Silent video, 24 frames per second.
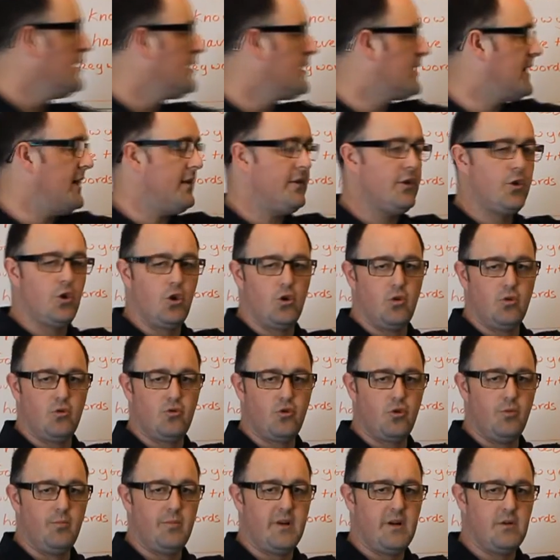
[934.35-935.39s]
Get the Google
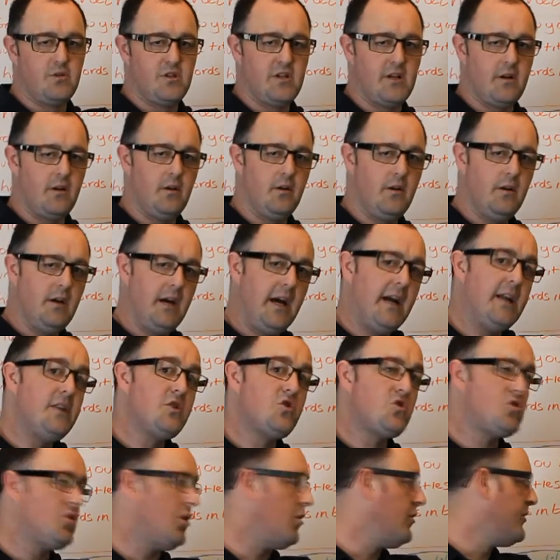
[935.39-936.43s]
Chrome browser,
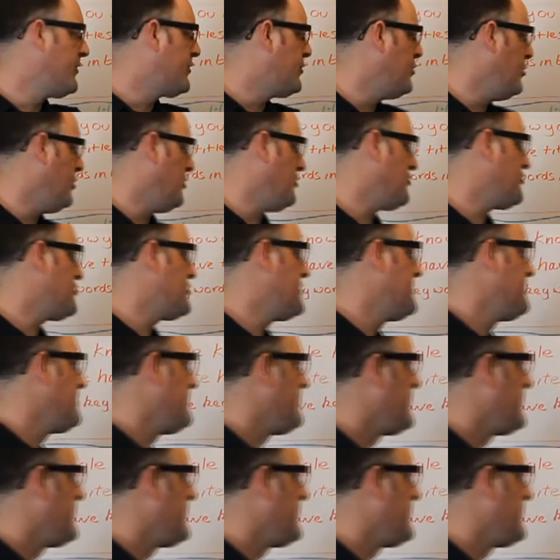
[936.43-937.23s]
install the tools.